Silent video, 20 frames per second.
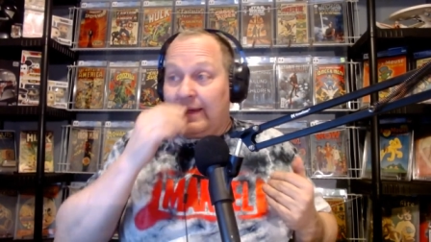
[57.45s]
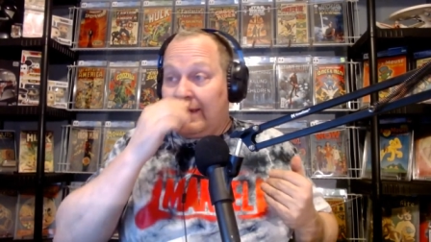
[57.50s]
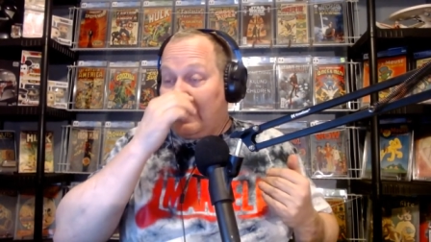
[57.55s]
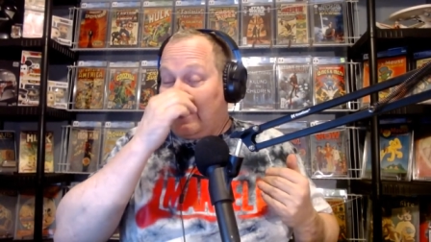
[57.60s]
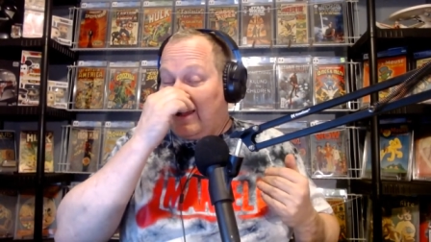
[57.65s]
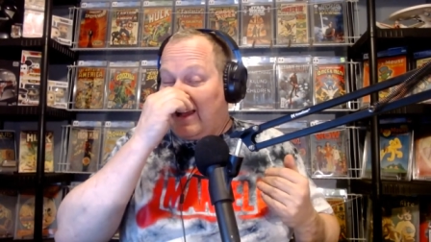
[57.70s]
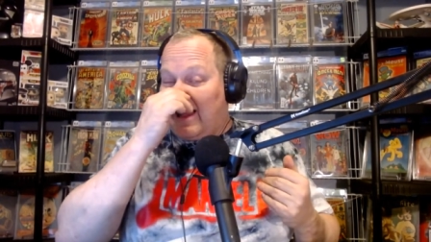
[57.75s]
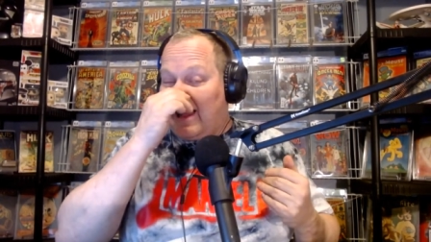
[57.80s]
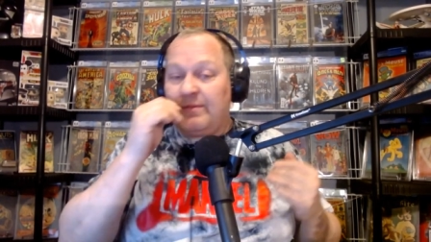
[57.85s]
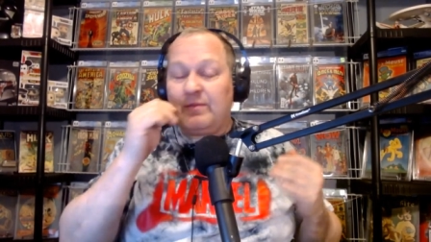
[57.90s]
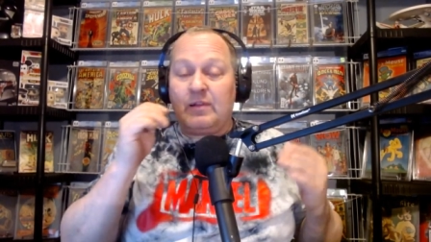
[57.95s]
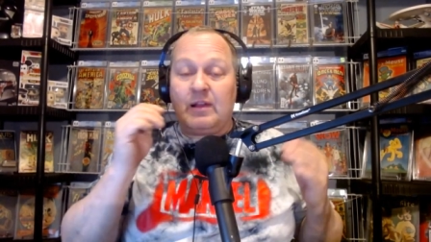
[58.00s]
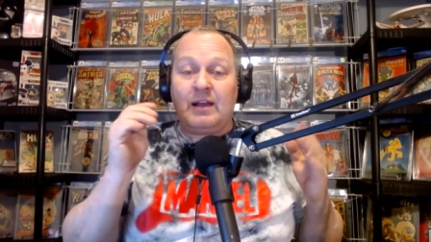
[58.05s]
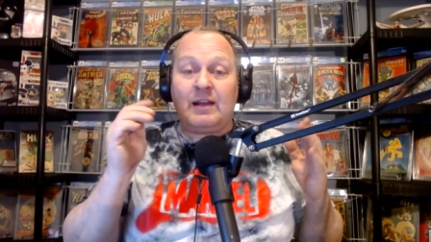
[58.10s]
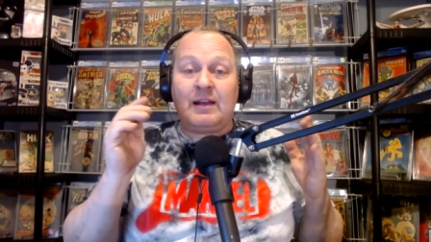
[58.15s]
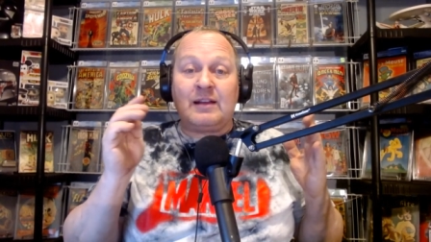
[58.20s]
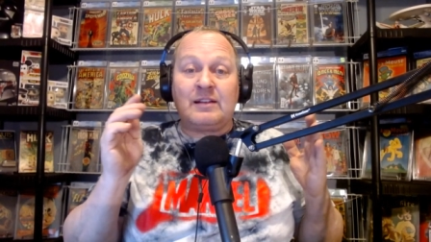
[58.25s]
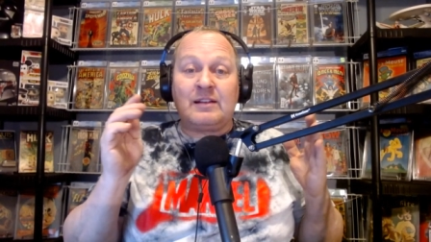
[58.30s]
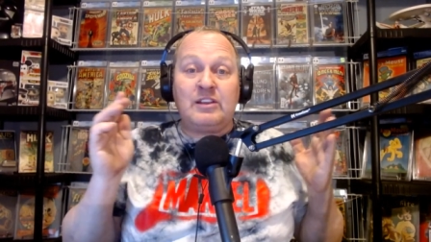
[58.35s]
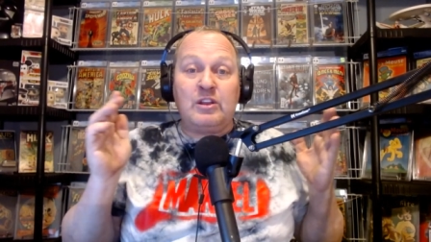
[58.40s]
I,
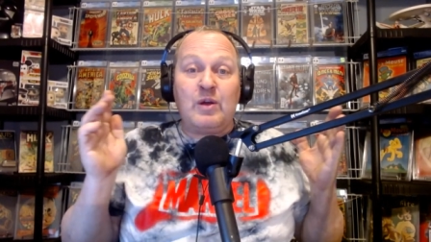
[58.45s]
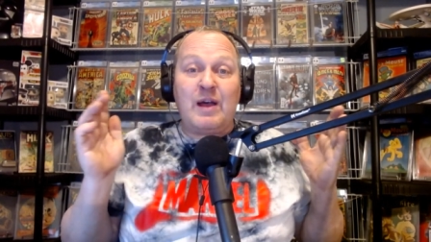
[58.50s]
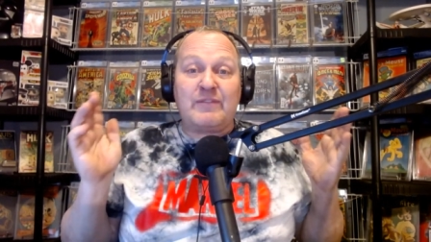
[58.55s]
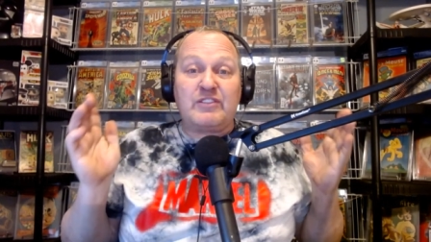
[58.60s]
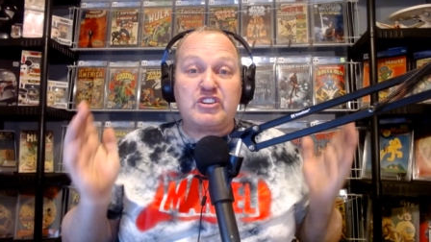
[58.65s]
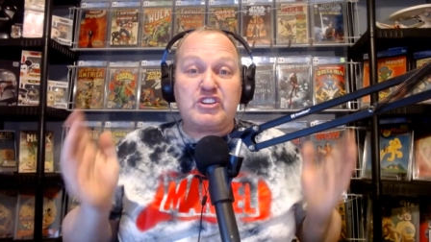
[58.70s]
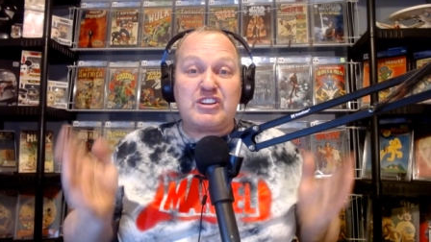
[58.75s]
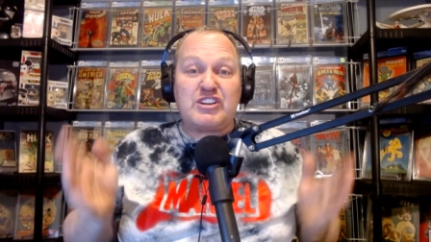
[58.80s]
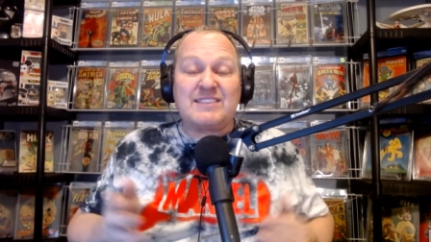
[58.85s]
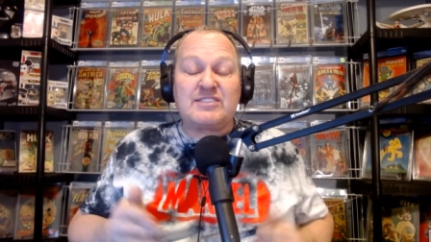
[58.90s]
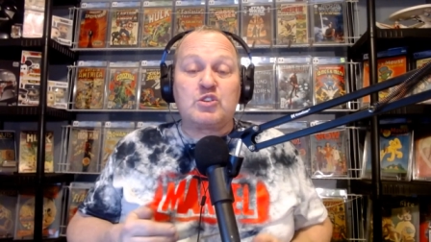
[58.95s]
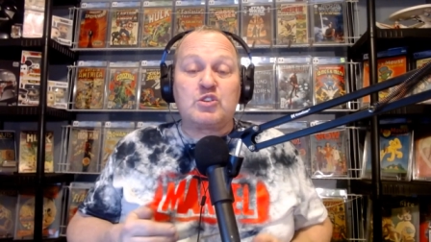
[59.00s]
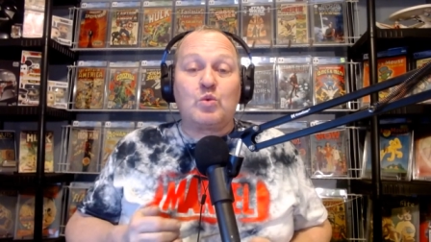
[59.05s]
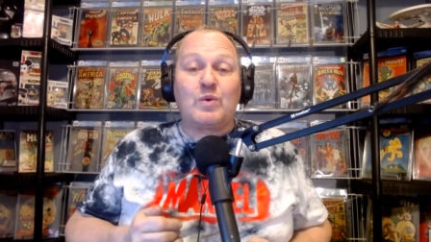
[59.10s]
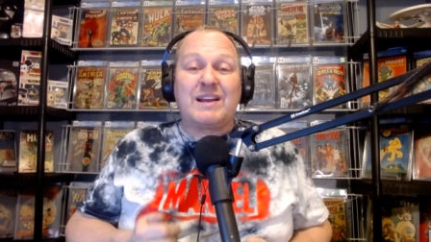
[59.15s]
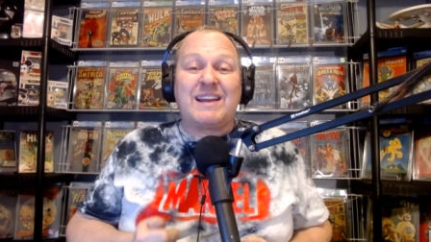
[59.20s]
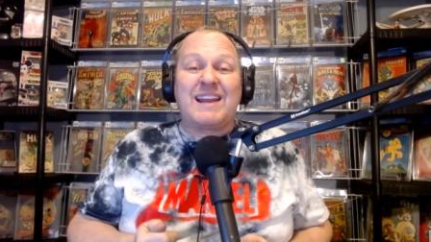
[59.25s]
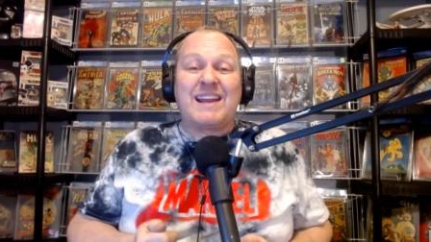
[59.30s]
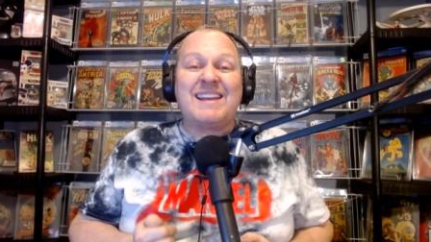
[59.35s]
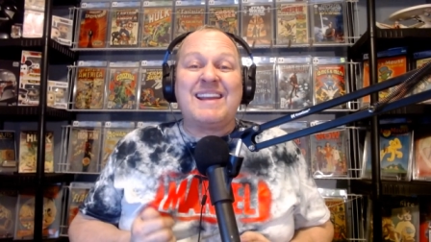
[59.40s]
uh, you have a chance to
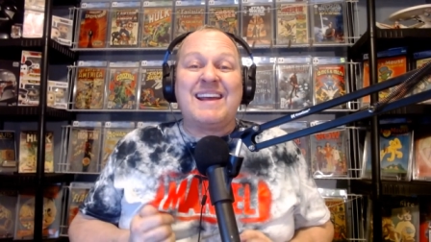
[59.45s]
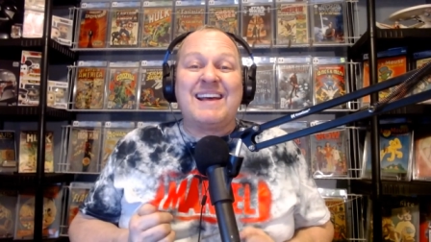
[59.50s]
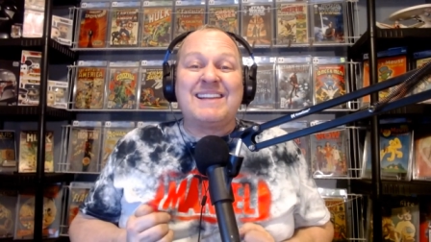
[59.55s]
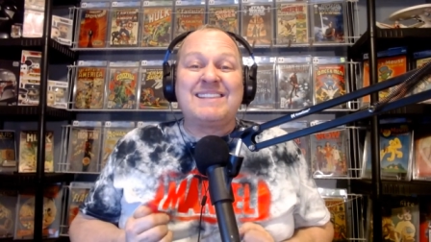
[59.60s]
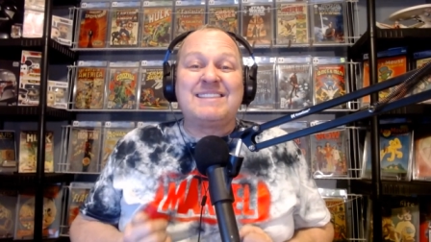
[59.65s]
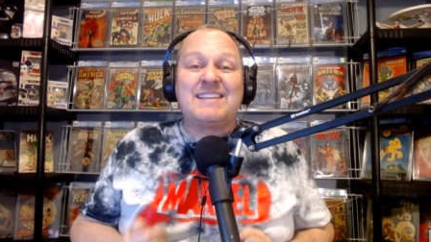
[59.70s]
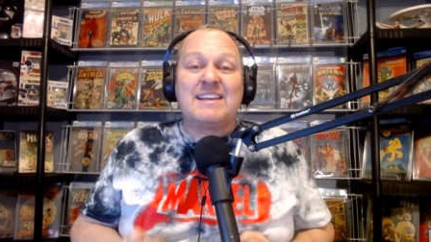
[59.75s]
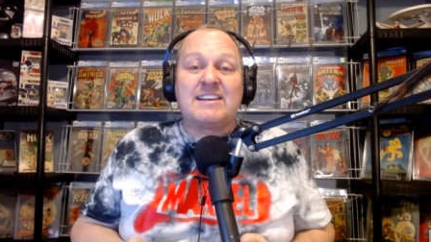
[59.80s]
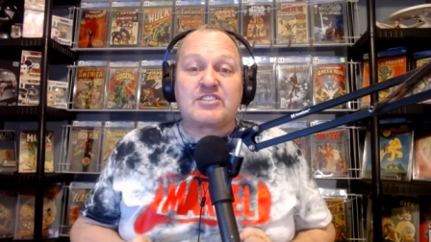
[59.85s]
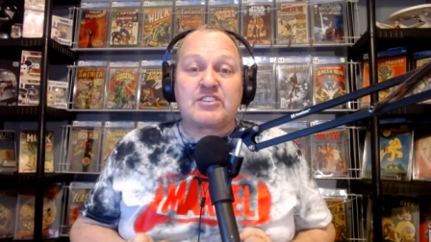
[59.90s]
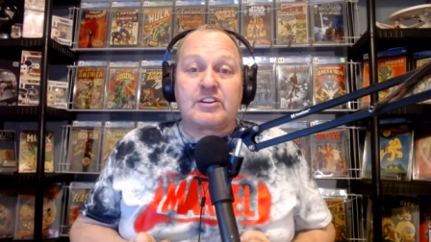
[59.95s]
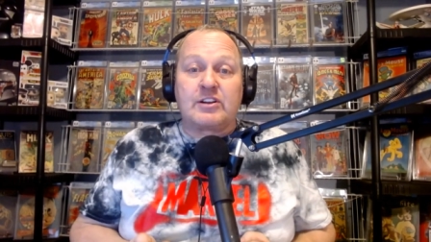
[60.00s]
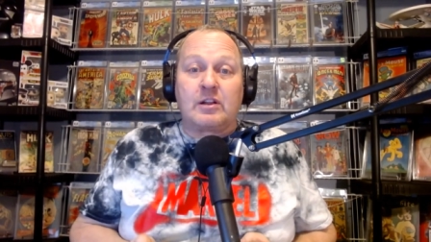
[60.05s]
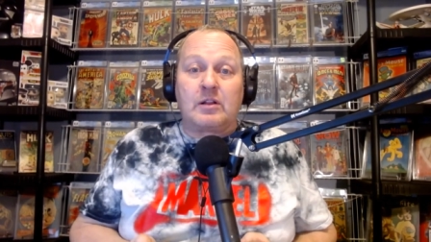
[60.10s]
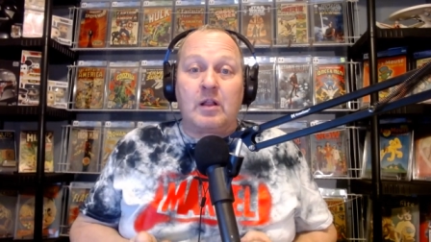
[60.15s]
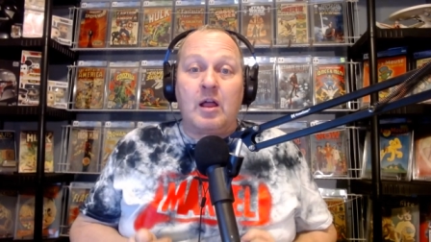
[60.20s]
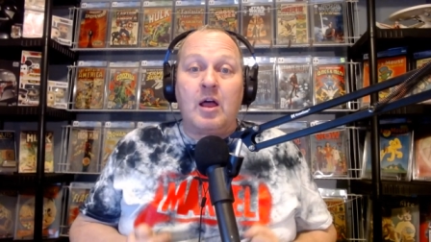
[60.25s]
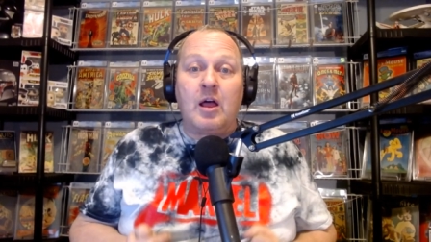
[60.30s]
win an additional